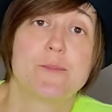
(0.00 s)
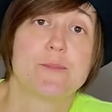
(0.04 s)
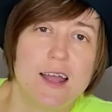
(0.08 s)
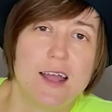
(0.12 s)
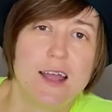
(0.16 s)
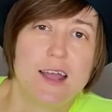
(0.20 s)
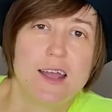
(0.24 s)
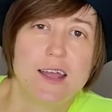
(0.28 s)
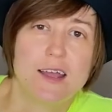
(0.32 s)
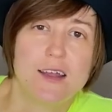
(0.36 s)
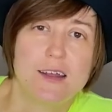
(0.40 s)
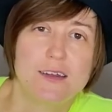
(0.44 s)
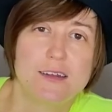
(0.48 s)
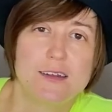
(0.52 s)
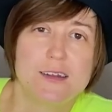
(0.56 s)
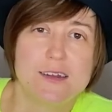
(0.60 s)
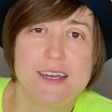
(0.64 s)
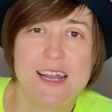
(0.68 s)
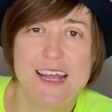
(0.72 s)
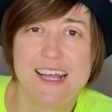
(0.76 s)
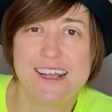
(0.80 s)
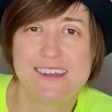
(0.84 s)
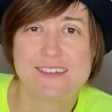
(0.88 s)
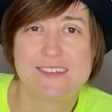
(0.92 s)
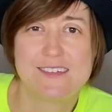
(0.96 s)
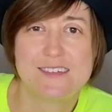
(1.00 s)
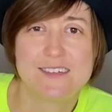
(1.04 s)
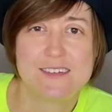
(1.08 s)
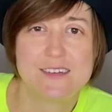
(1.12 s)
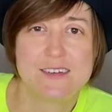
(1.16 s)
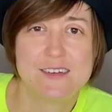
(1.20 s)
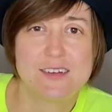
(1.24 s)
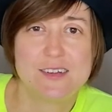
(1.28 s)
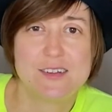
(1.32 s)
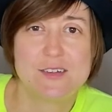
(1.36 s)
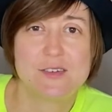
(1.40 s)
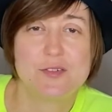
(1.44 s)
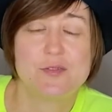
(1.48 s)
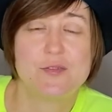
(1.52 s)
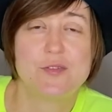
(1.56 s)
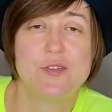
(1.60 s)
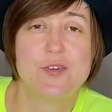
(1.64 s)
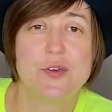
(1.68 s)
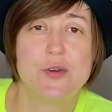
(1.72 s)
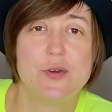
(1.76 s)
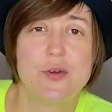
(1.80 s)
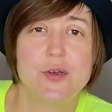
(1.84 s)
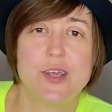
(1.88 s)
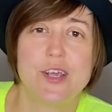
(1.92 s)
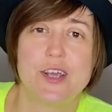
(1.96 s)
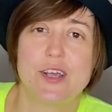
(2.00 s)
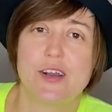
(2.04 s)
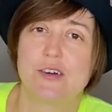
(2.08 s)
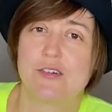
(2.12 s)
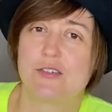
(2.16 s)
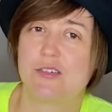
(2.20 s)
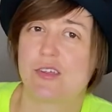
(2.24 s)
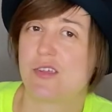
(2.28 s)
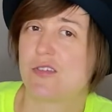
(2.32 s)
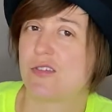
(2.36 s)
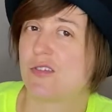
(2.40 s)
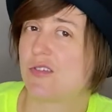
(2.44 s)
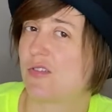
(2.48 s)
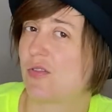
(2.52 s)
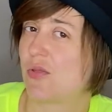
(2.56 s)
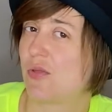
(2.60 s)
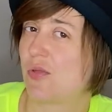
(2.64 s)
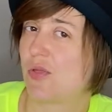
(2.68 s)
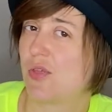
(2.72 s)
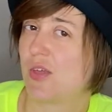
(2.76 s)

and the next few years,